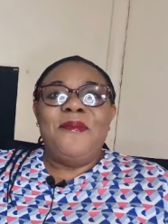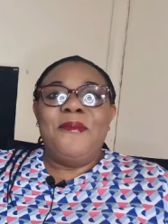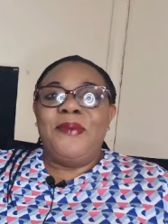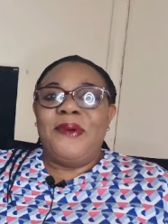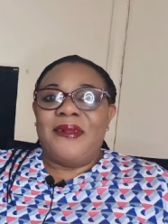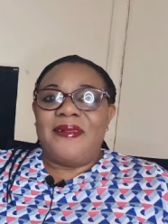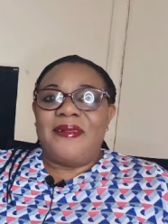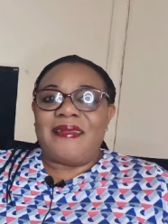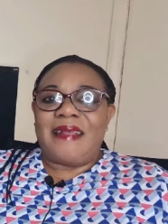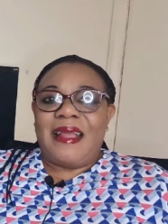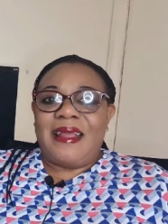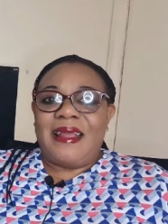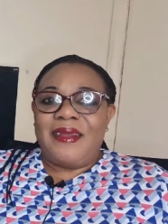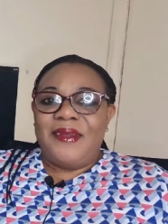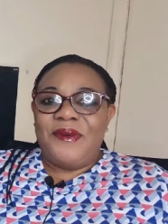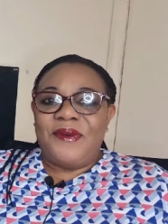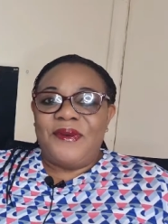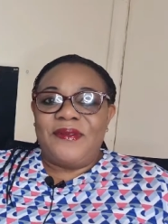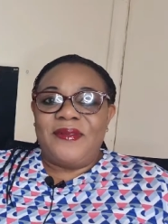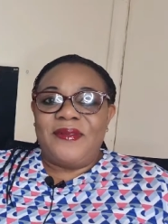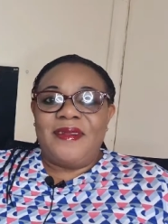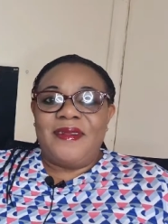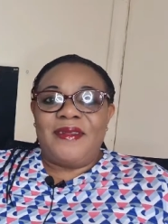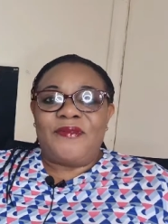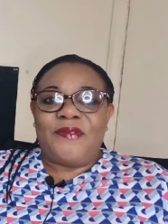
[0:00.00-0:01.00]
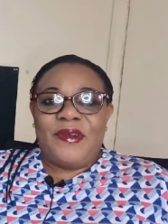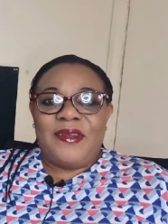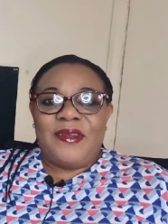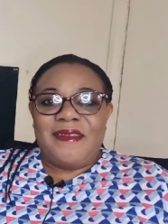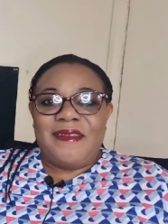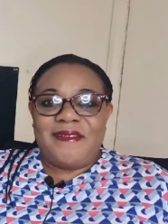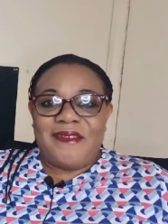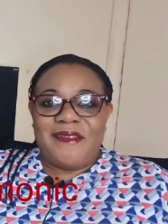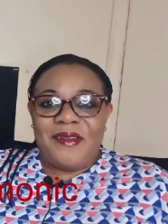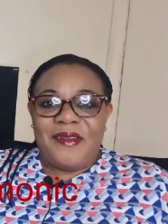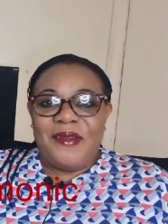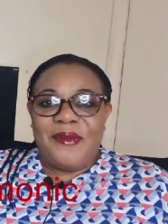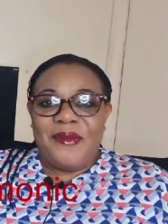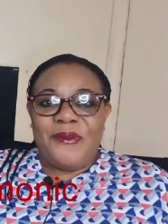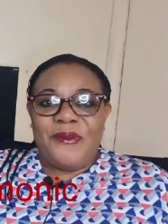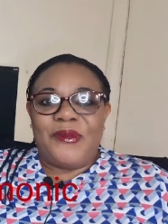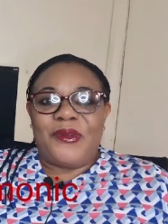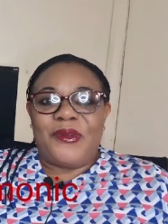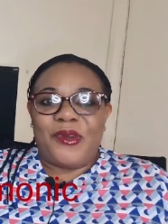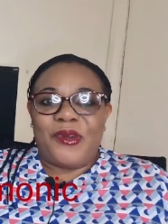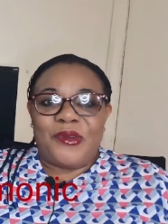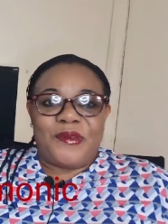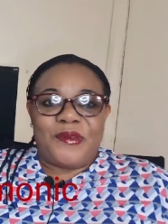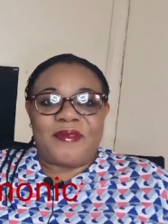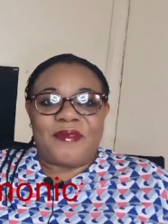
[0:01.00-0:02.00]
But I know this funny journey will
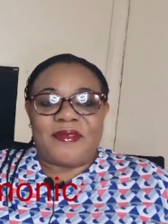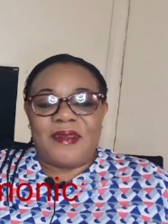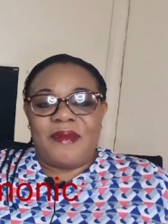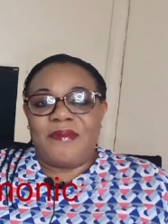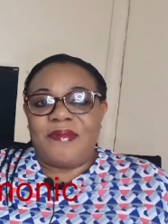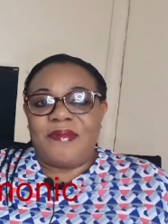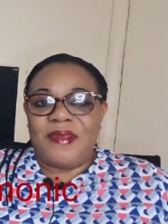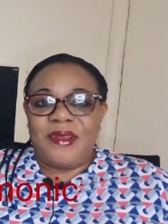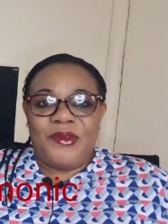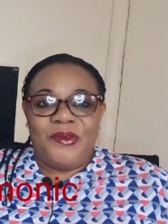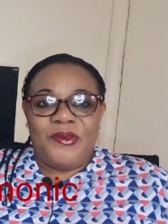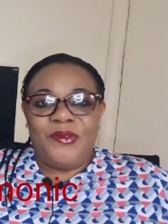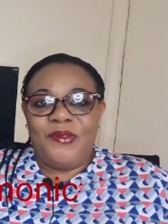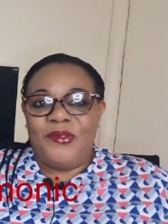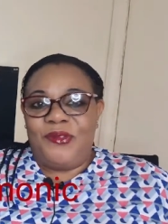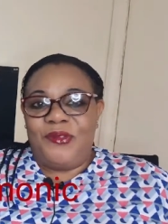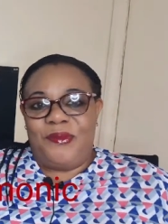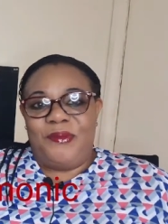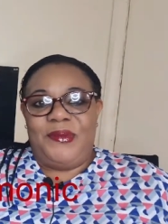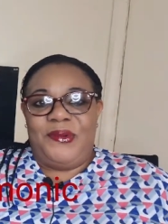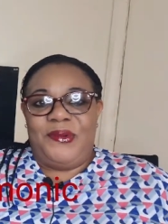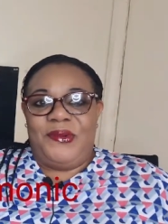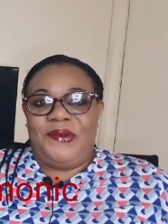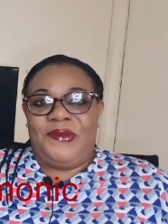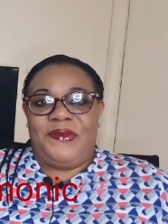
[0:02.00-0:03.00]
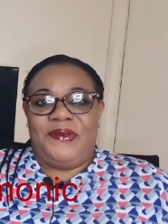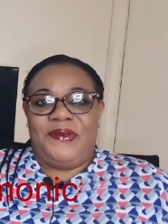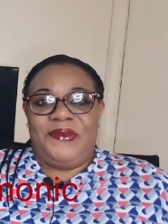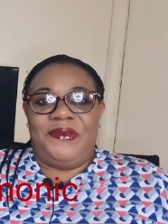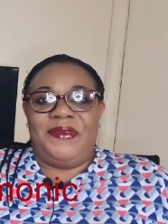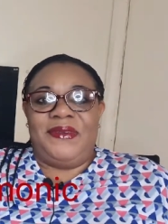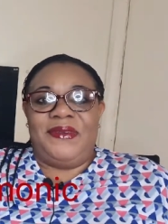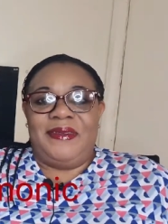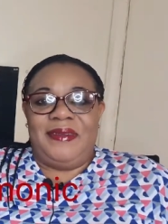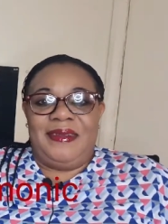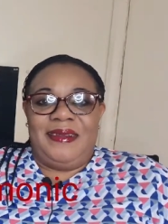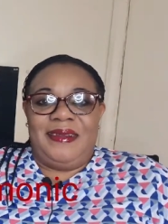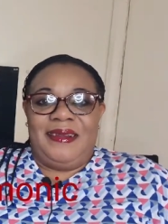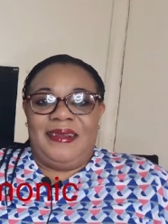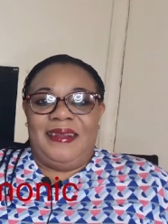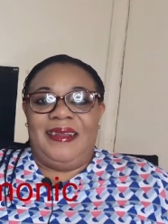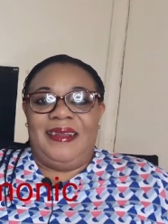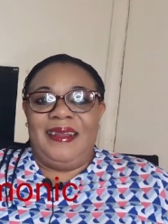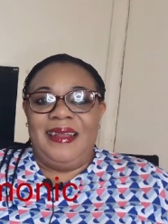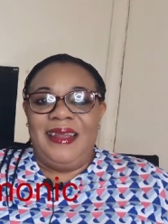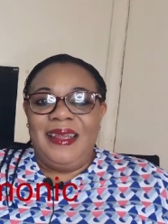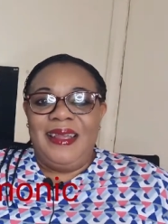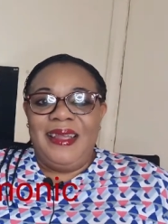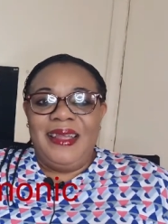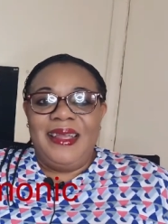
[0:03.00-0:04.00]
turn to something good tomorrow.
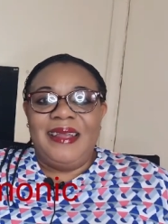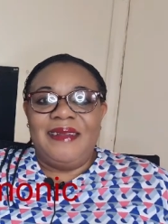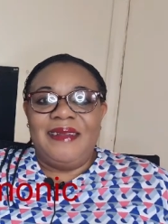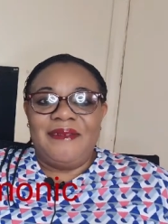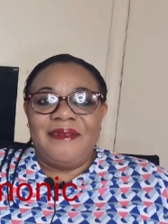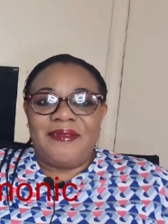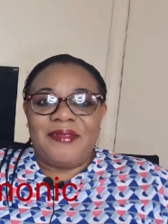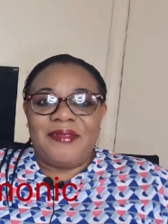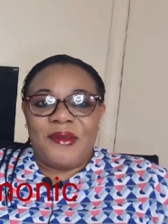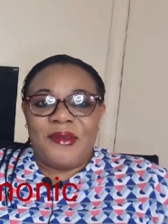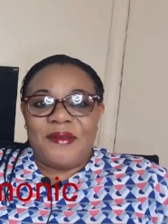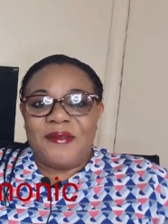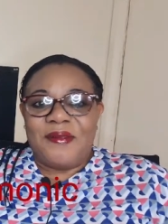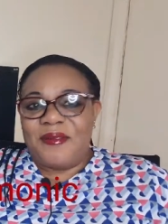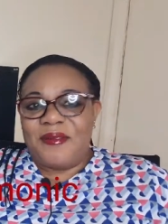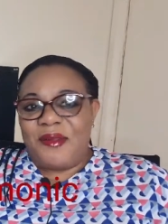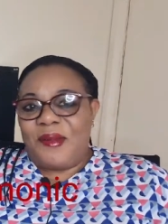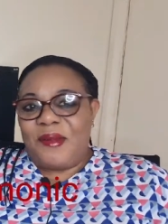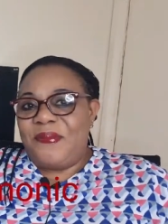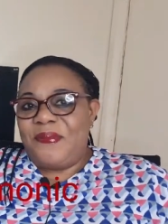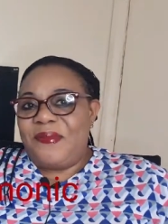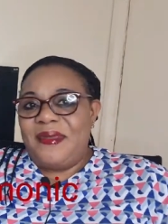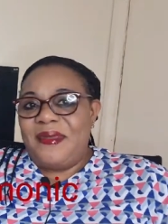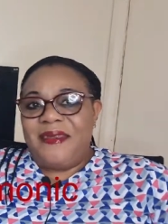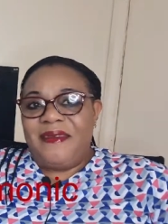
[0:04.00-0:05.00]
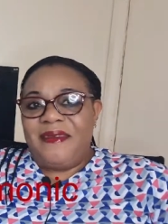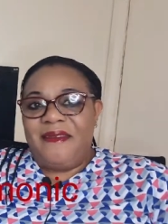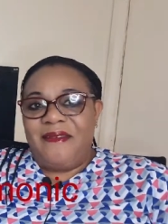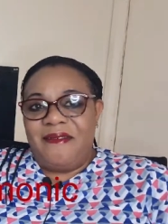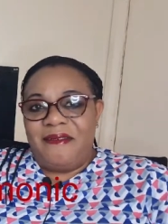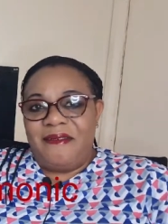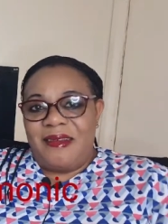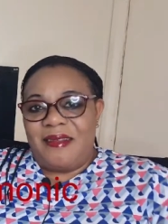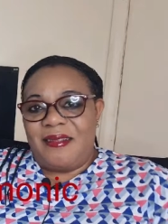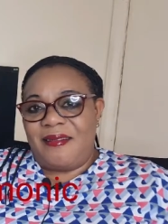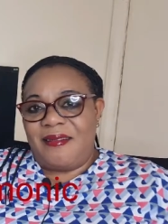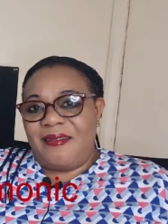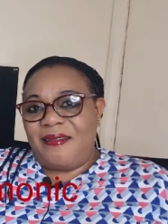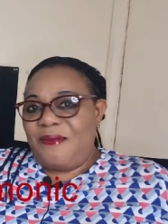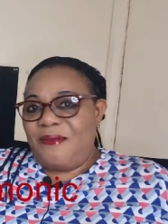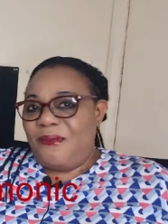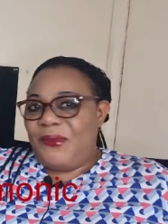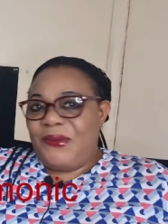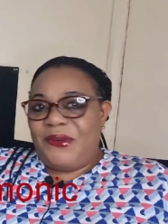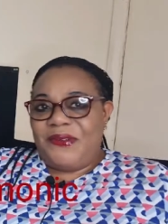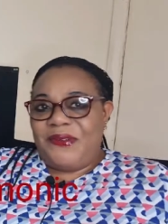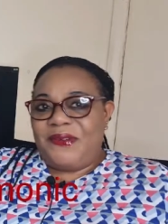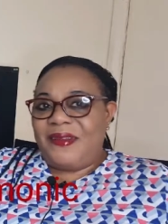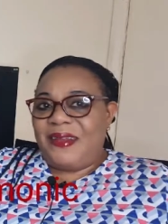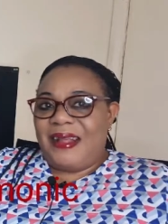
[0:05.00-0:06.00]
It will turn to something great
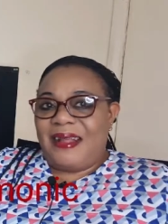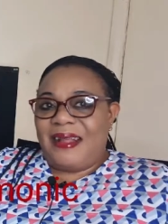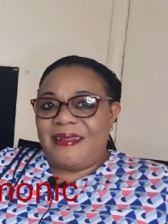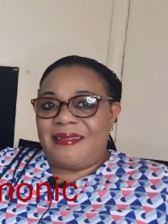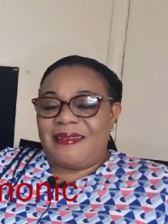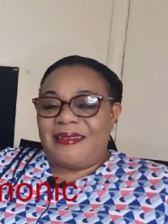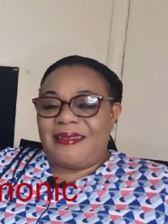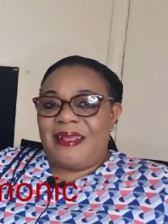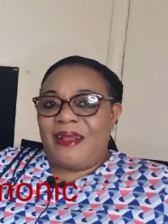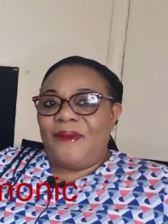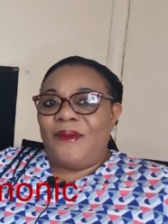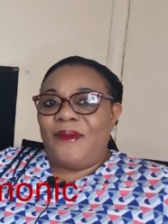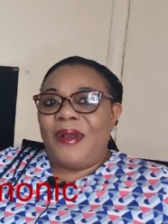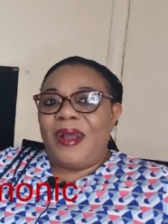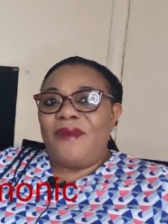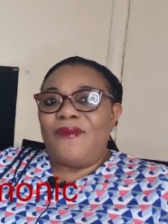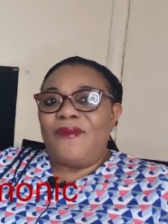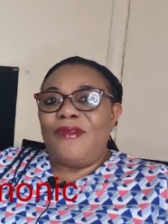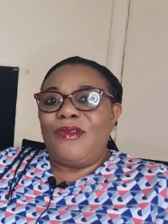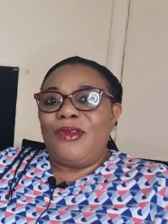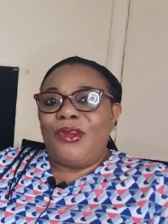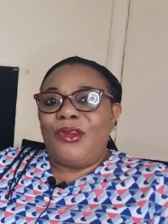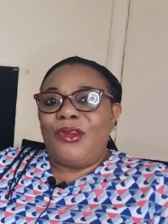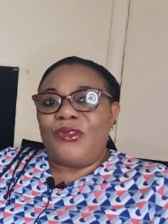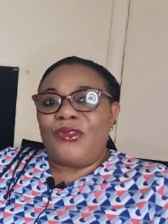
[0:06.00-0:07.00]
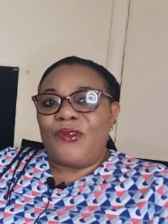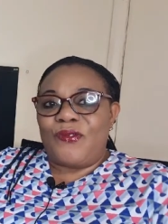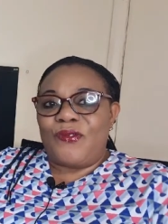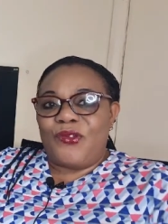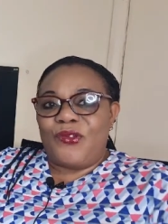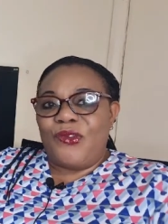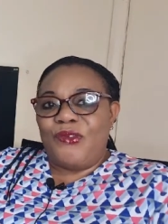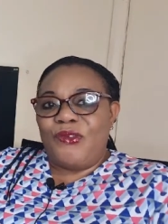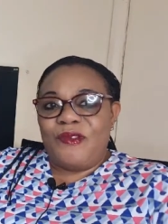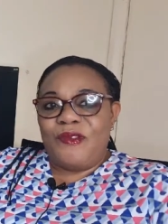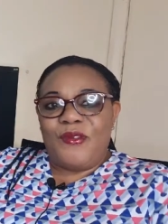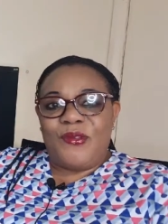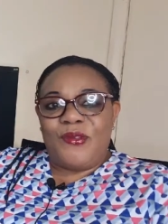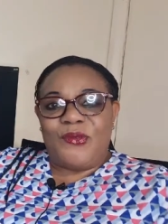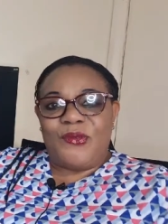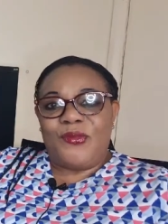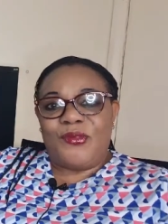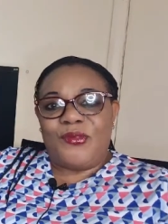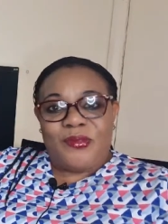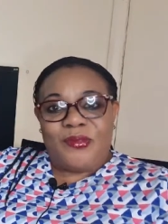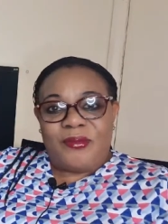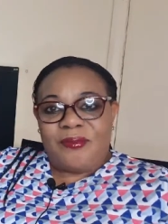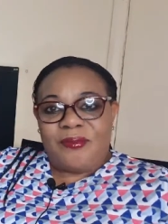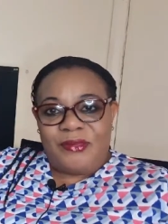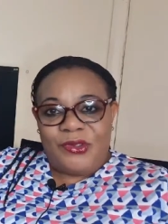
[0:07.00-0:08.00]
tomorrow that I will have a lot of stories to,
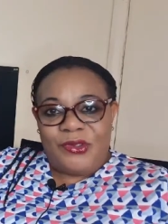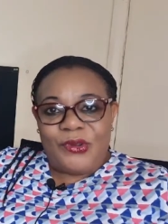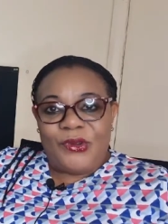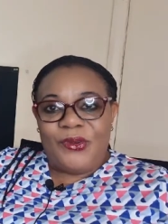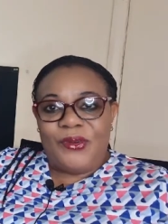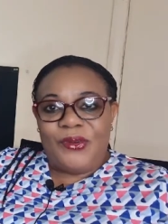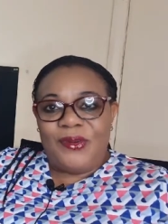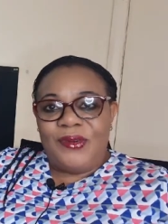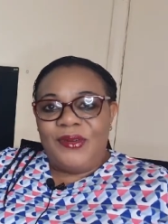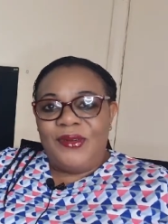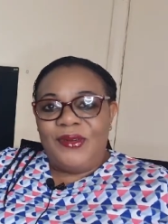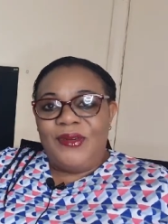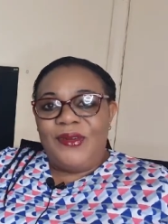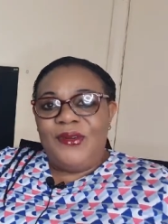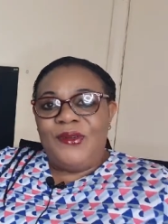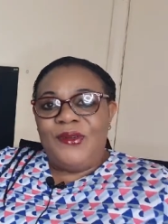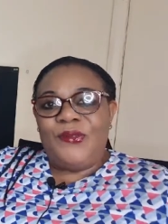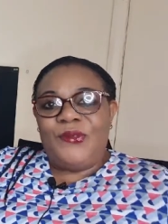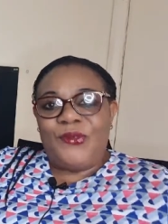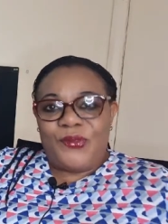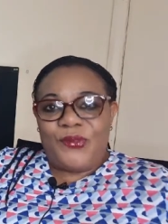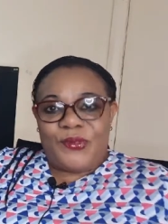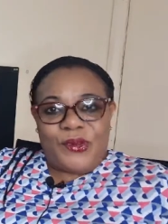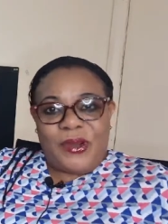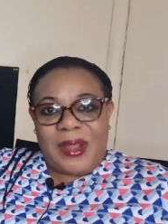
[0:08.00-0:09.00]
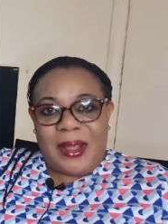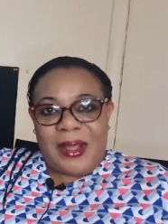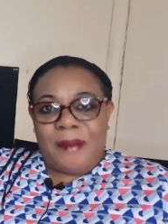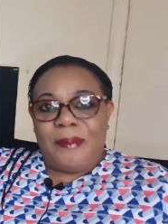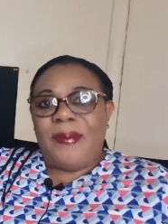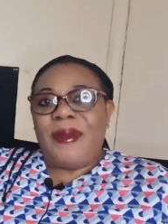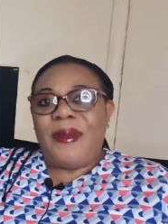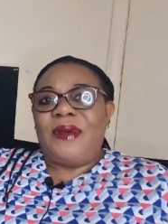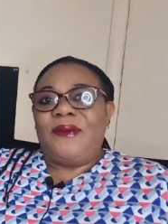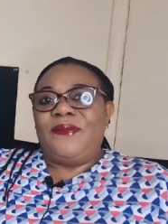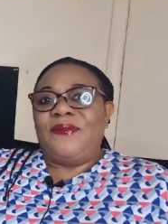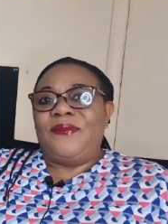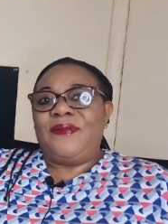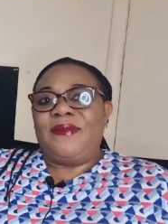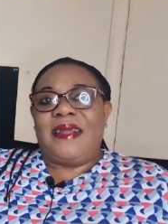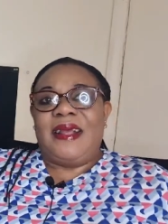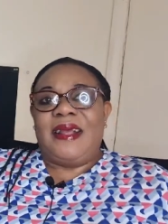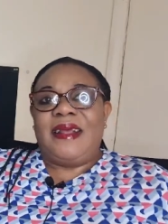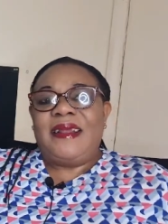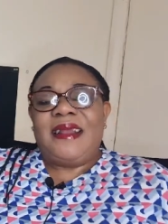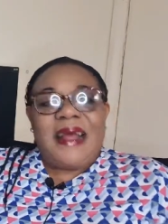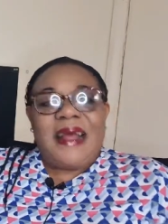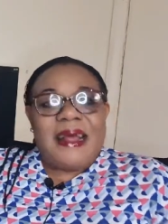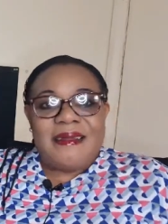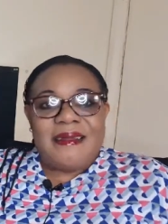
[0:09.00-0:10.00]
you know, to talk about.
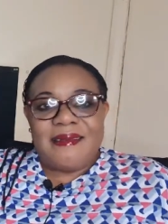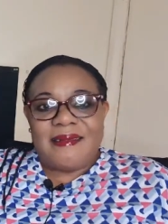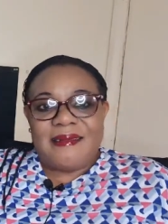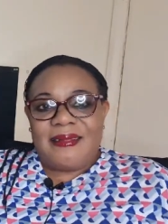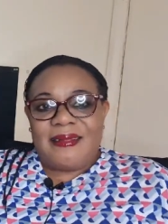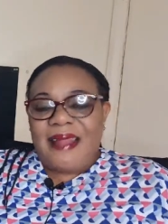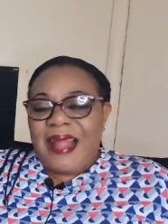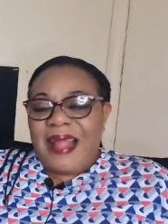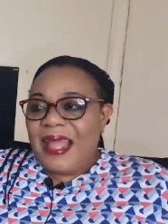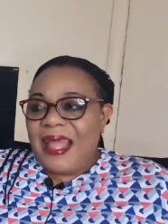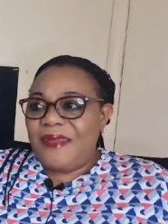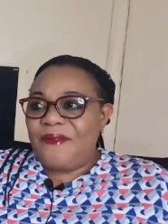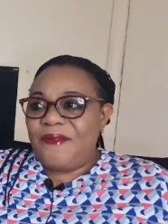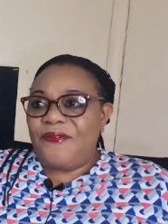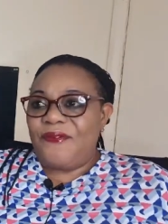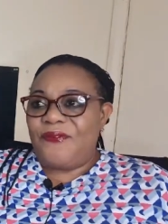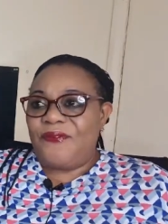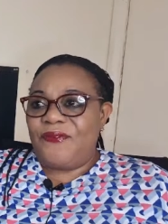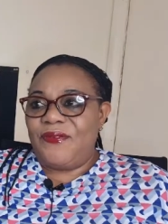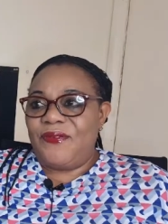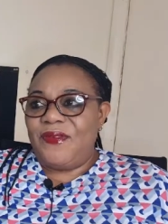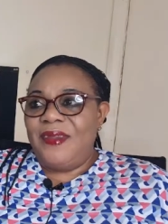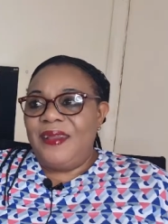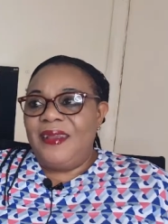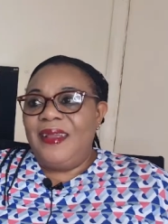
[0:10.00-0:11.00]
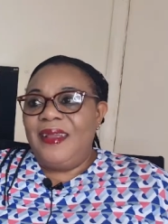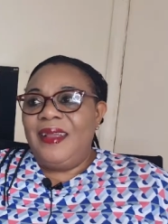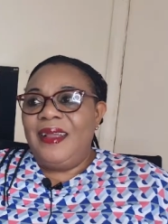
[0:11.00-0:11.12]
And that is life.